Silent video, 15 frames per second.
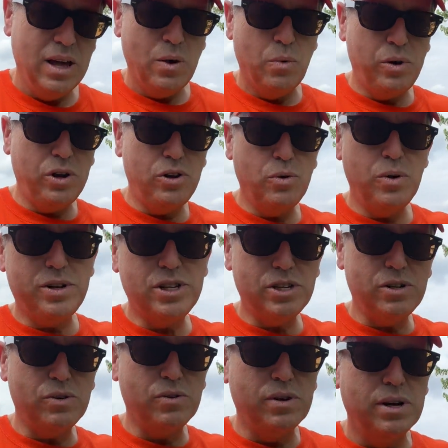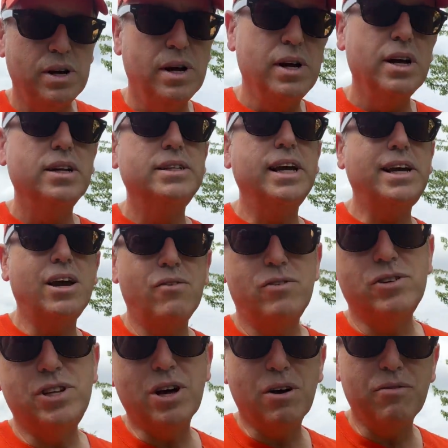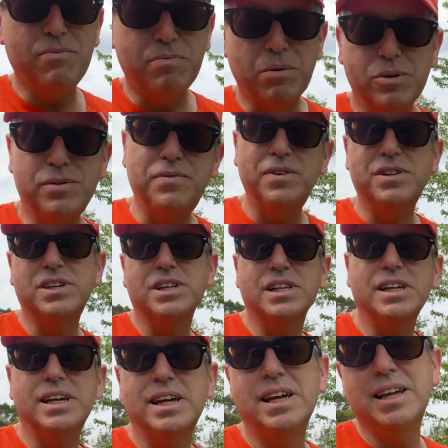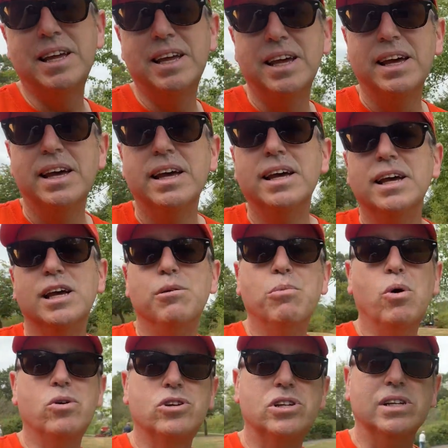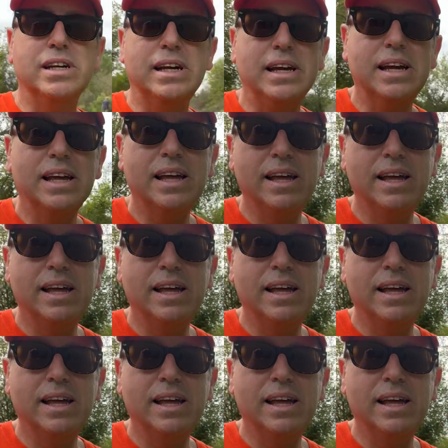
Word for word: What are you doing to take care of yourself, both physically, emotionally,